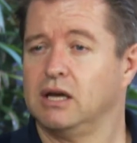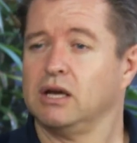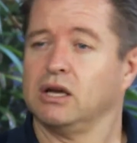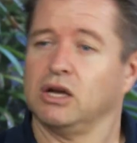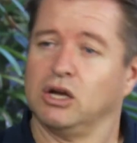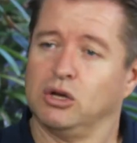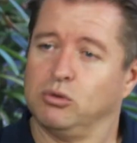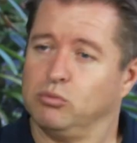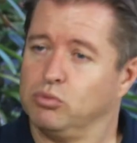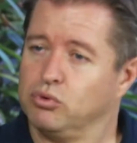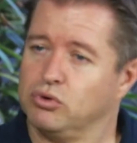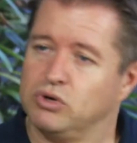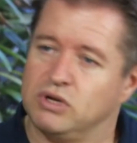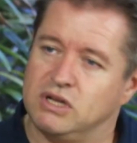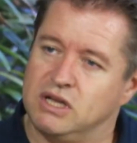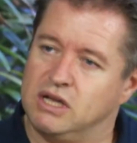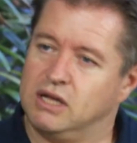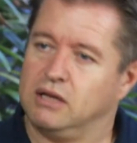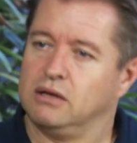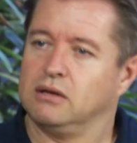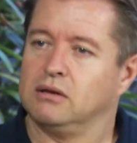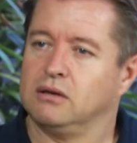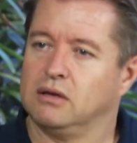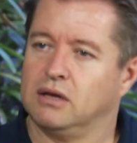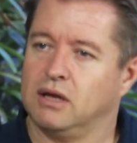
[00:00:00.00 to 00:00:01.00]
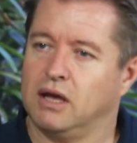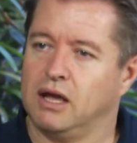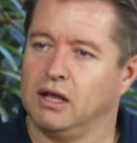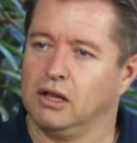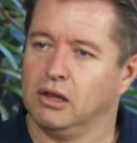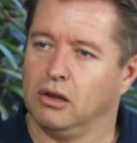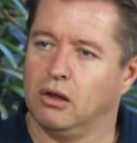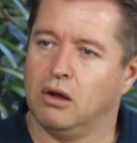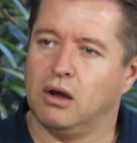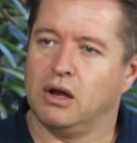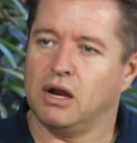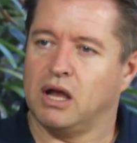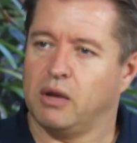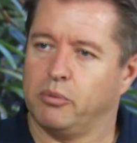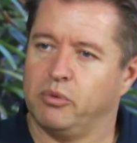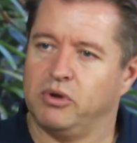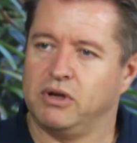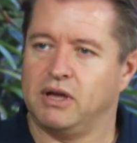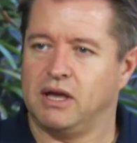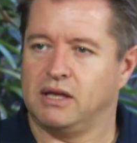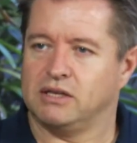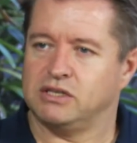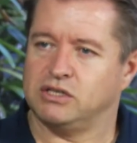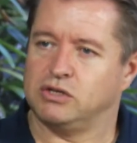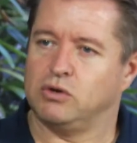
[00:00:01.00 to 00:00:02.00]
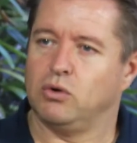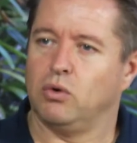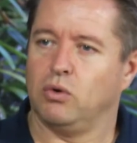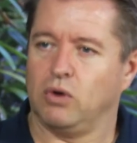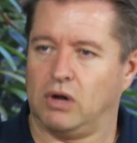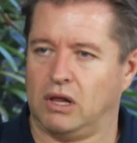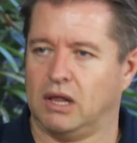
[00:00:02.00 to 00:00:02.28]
can bring in and line up against your